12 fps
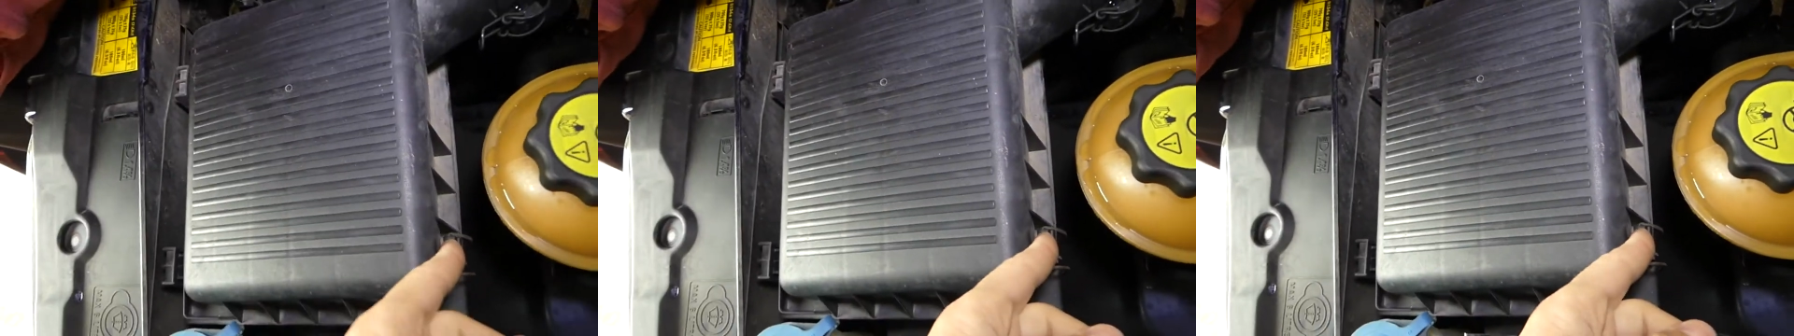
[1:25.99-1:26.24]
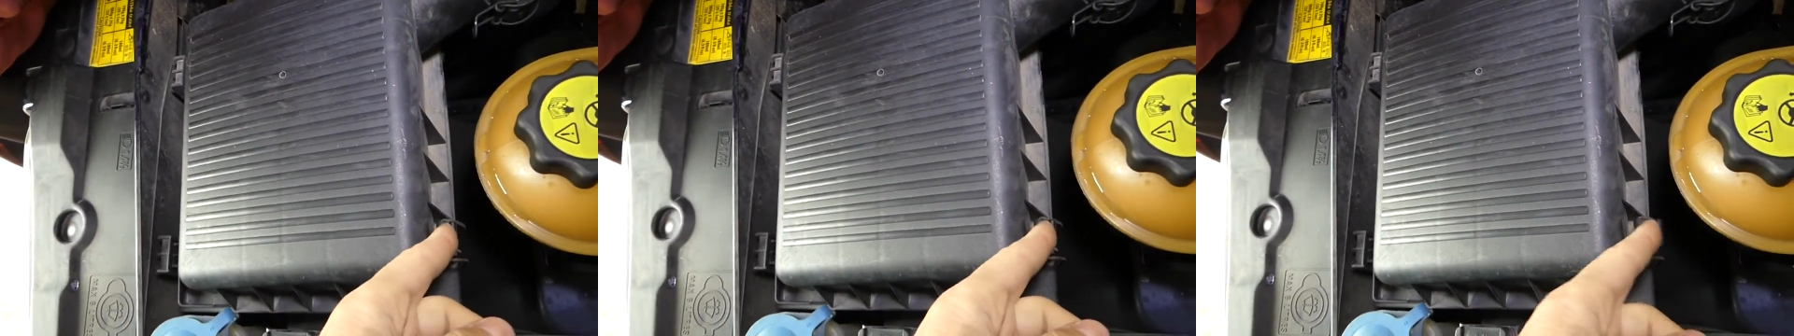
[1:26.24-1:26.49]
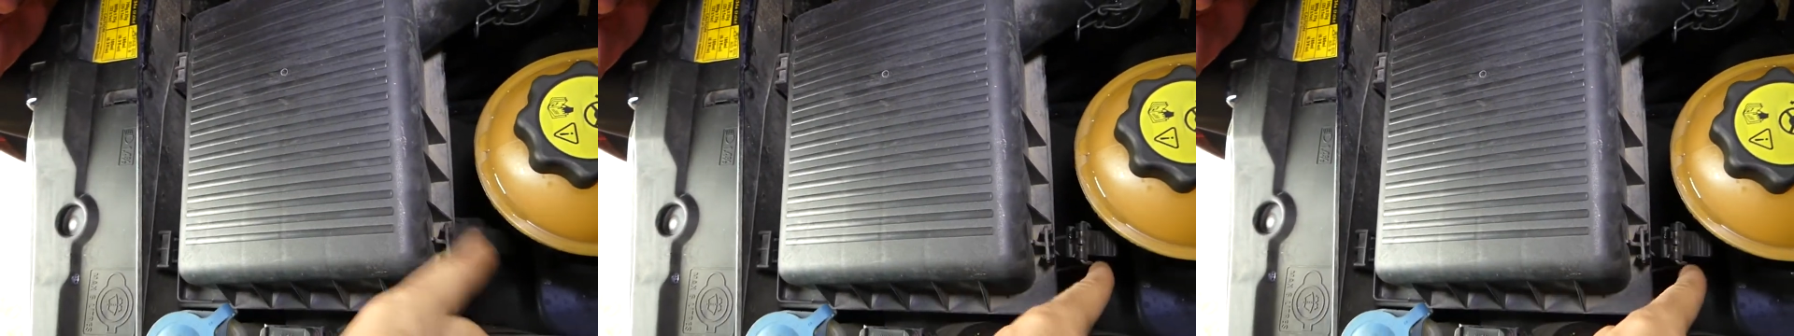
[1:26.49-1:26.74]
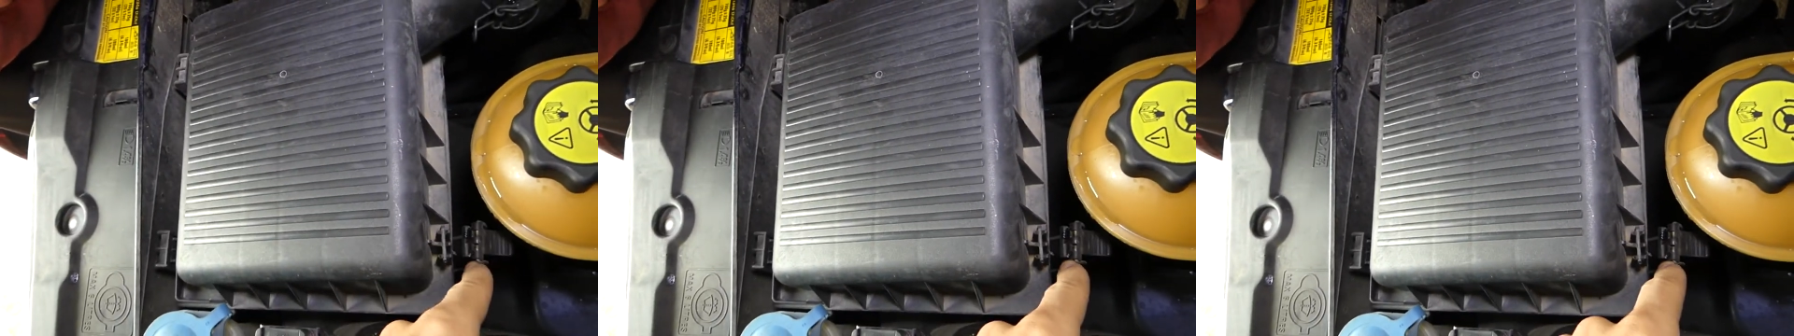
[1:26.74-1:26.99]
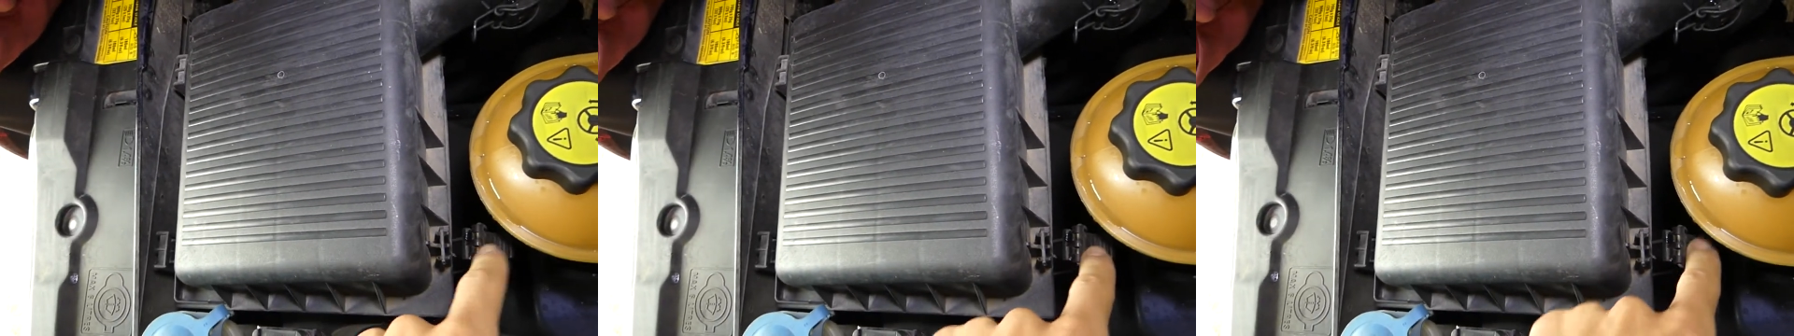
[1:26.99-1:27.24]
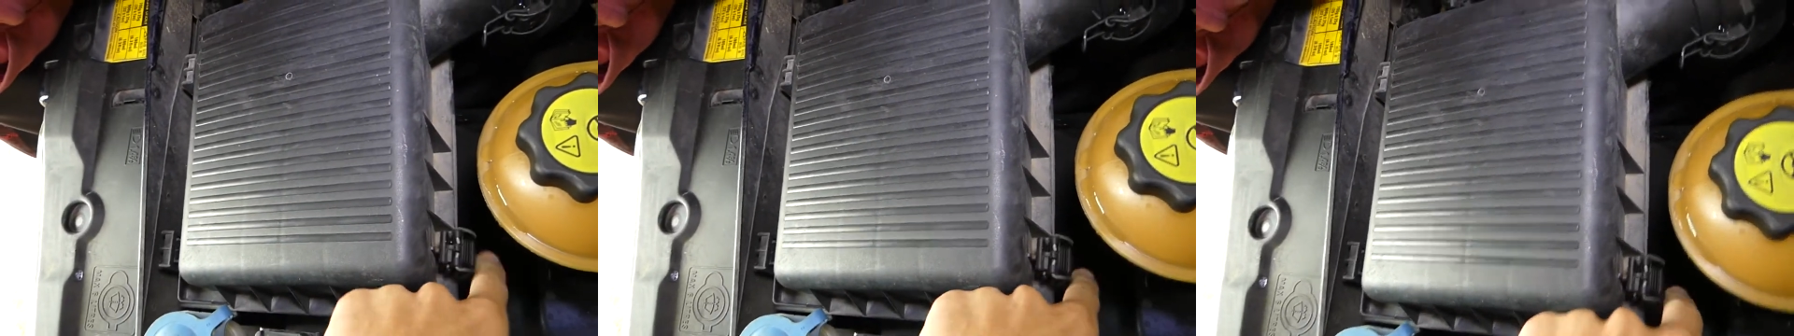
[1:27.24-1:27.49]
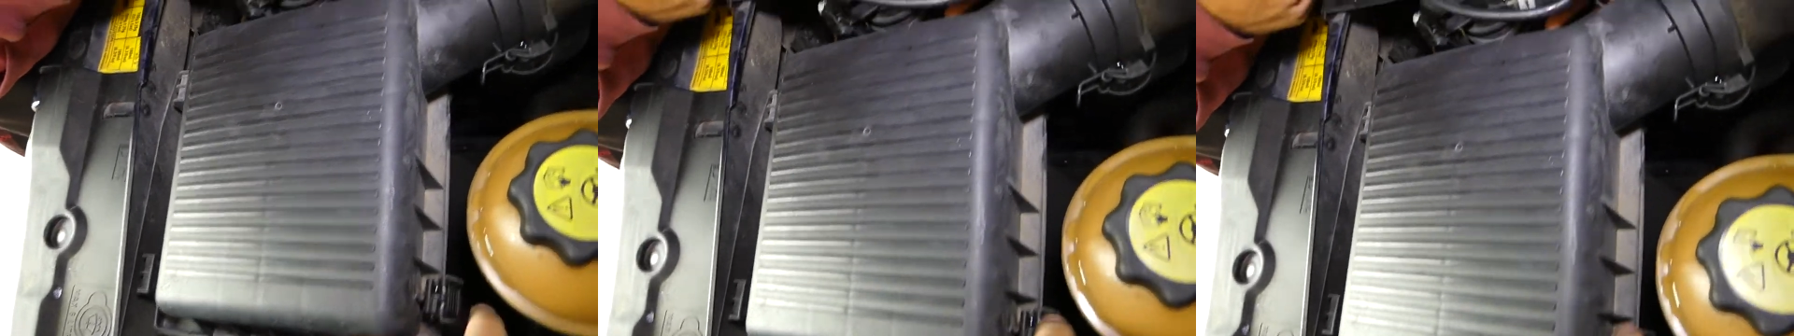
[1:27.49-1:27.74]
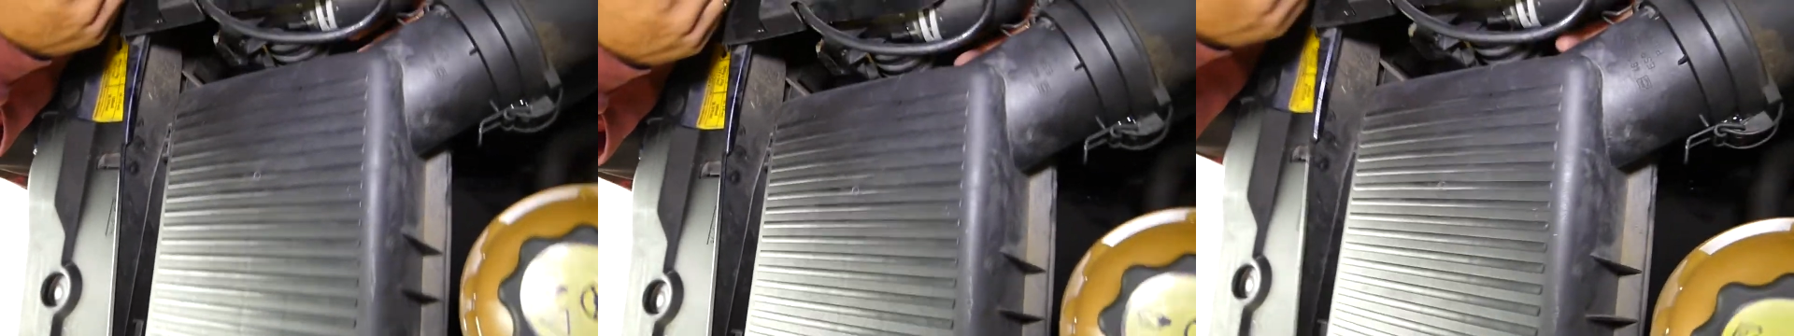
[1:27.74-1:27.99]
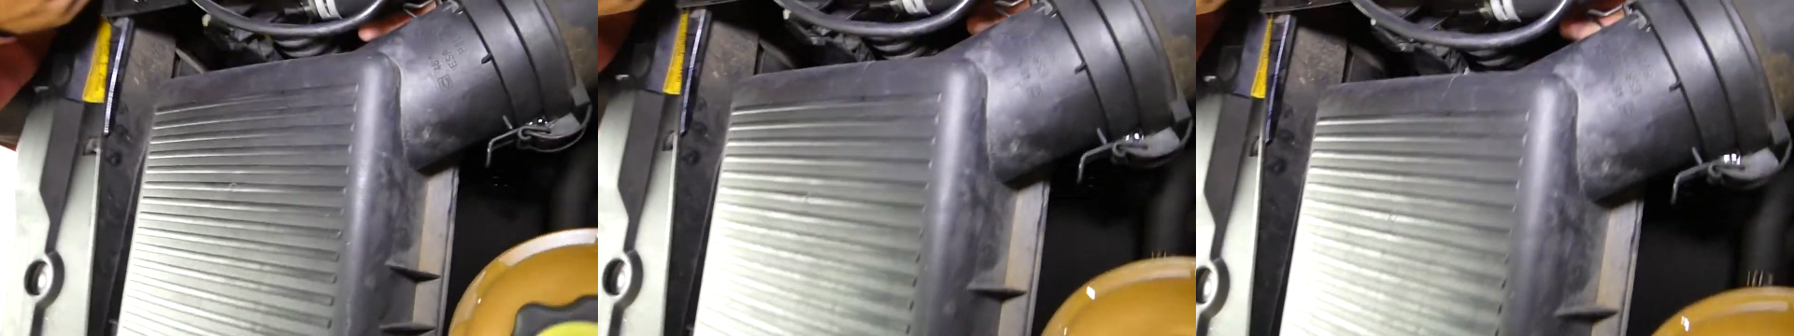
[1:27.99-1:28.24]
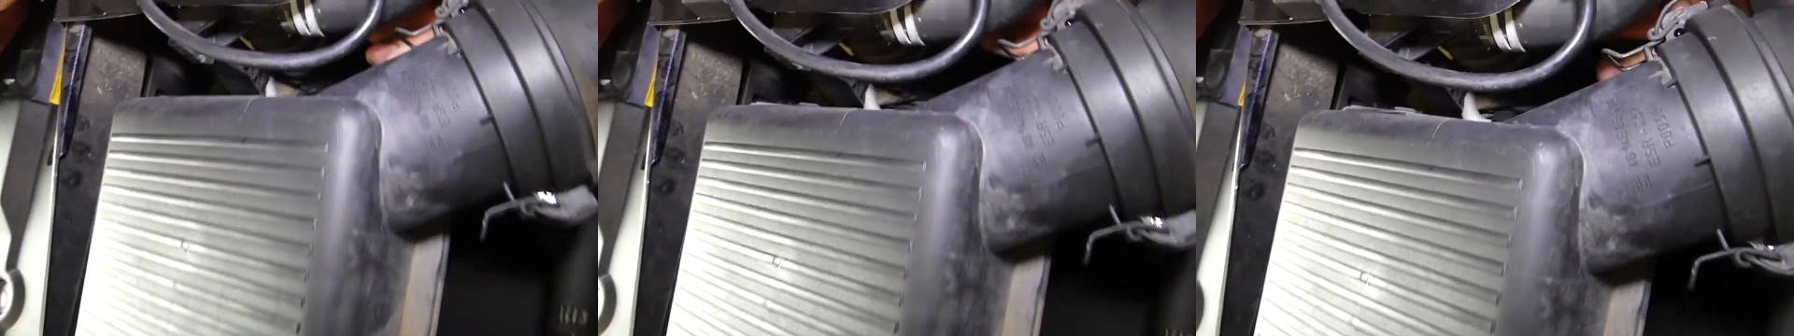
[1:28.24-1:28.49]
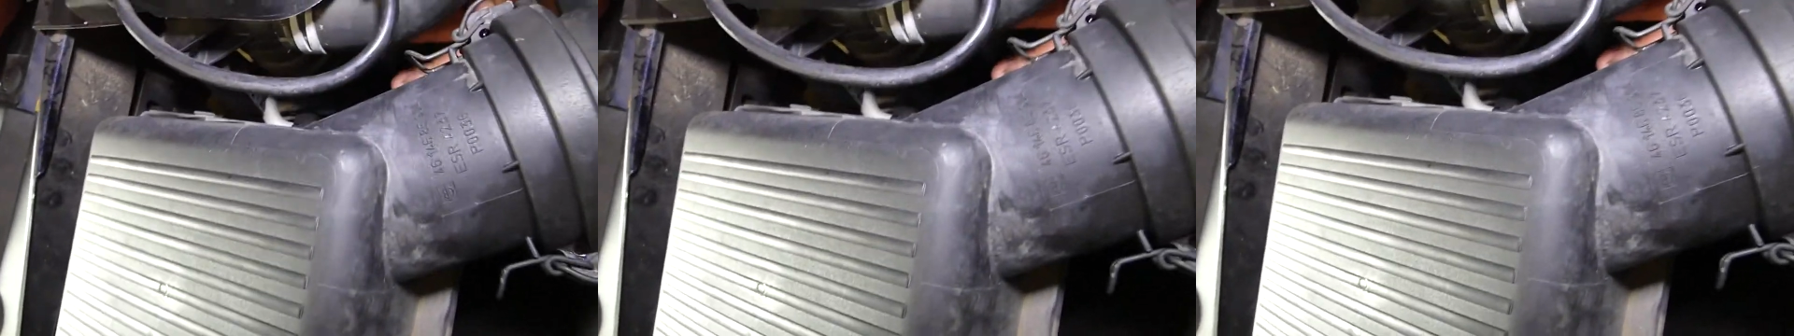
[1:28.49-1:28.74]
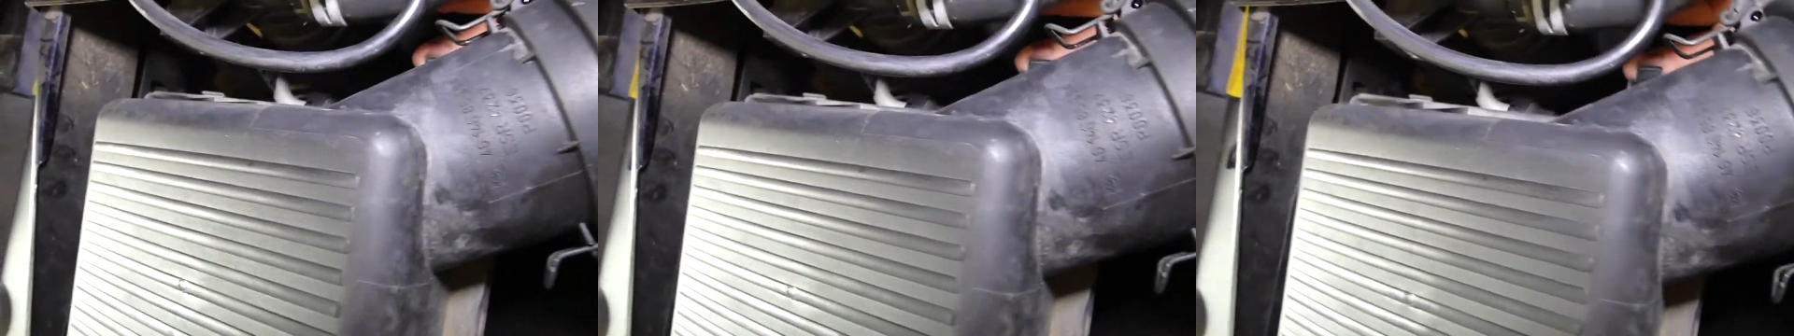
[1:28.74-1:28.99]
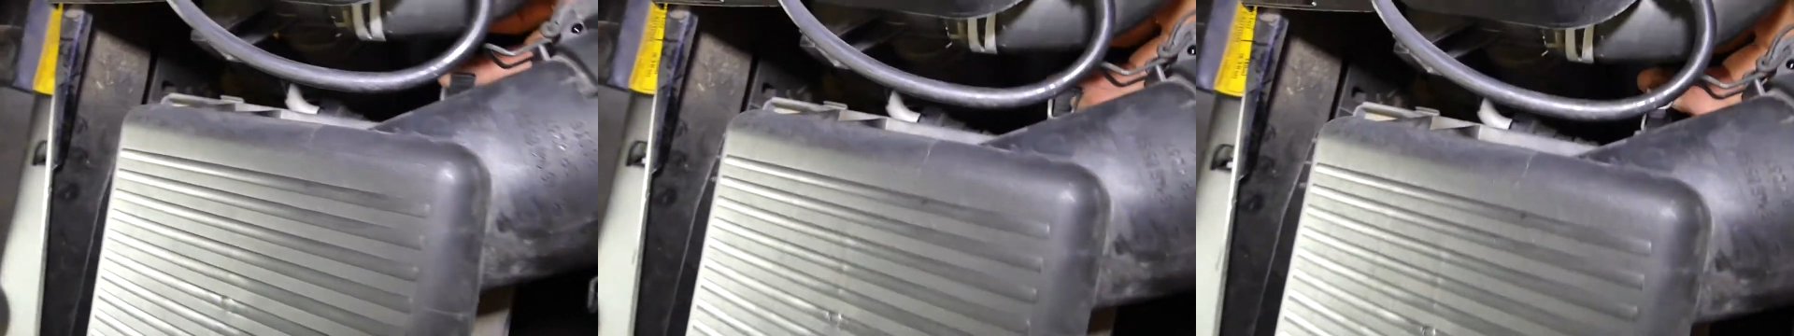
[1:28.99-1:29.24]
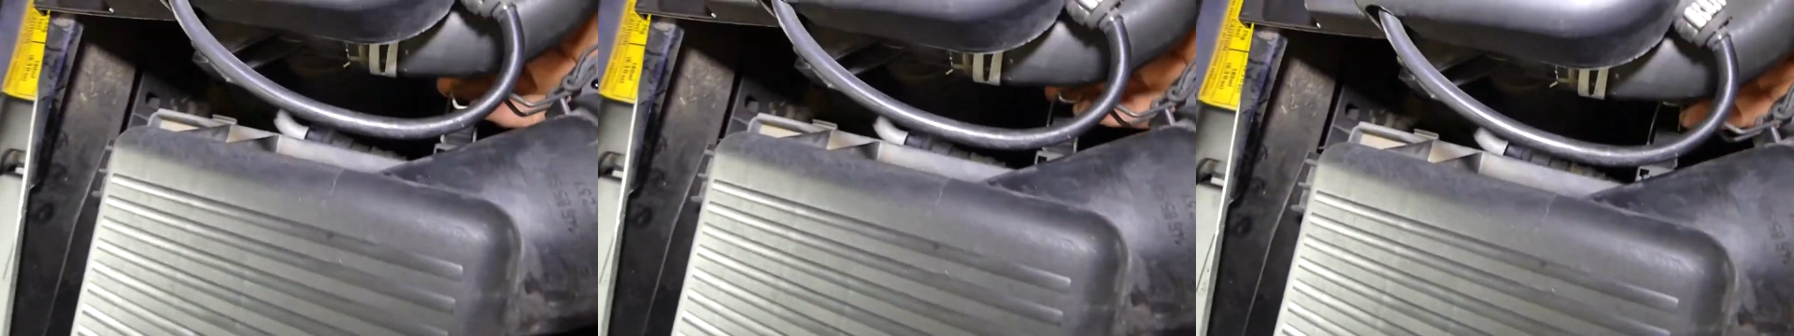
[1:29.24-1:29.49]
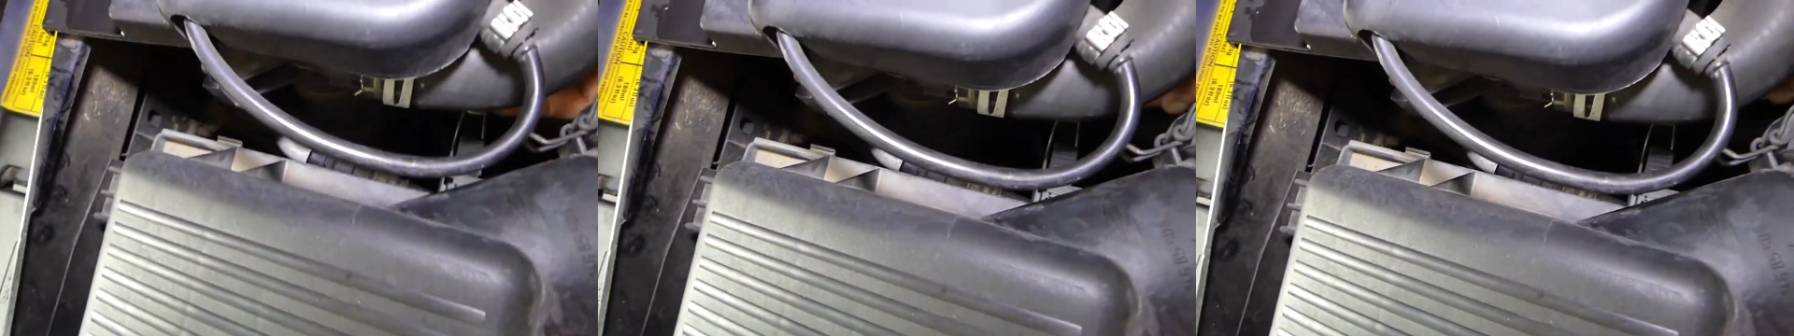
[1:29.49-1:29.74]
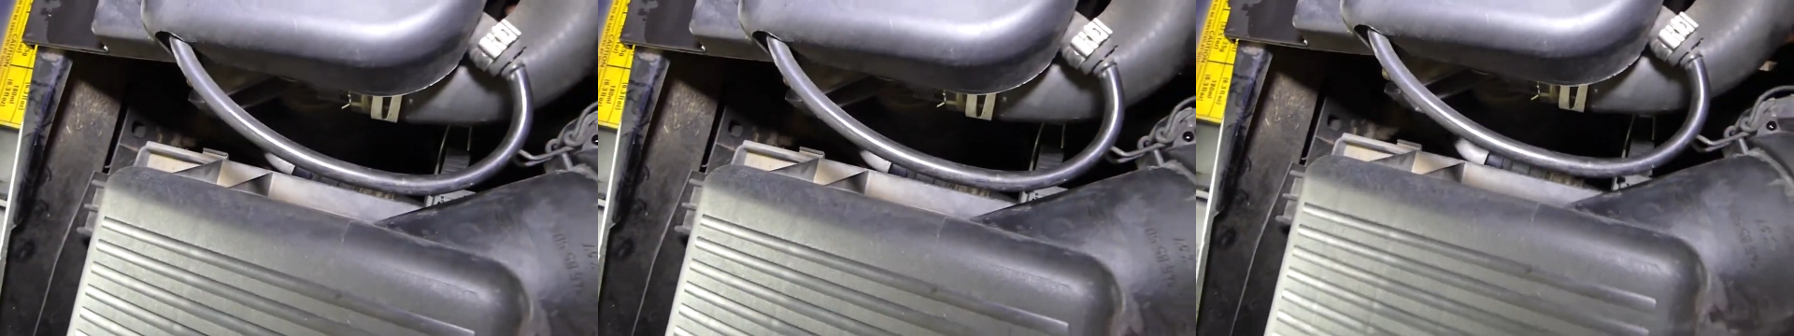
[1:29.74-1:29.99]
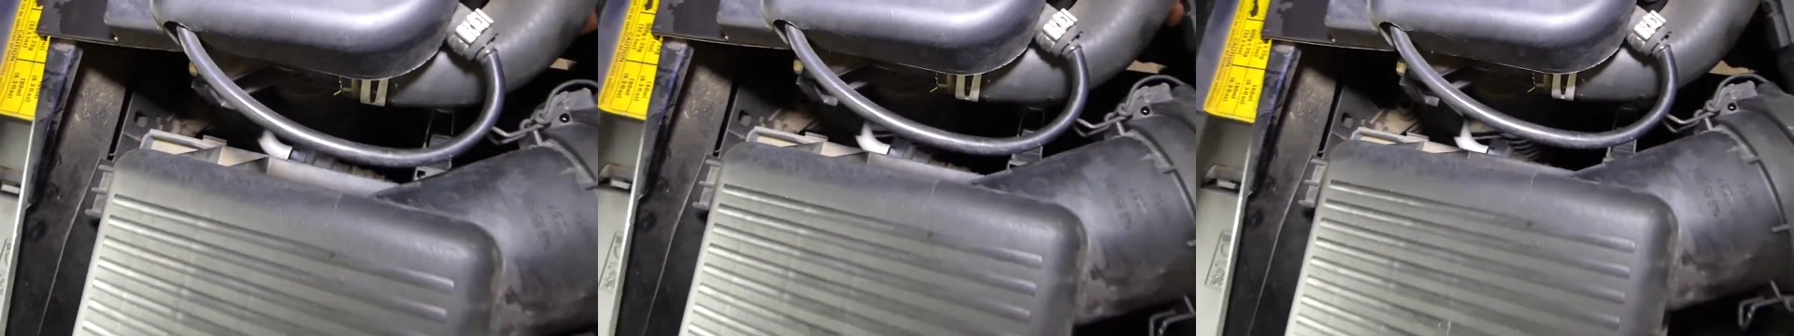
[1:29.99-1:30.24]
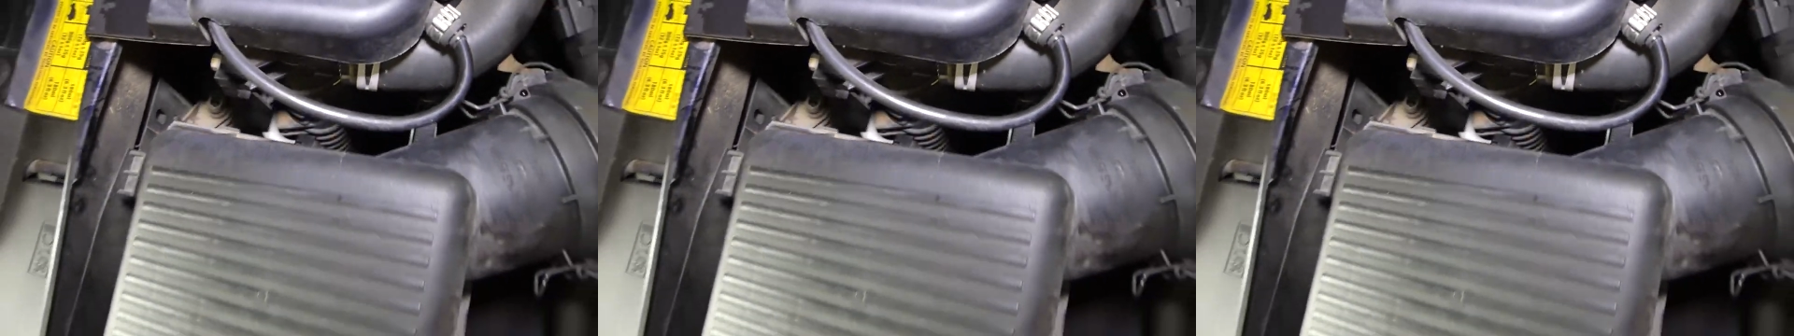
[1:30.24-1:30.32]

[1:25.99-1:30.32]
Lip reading: (no speaker visible)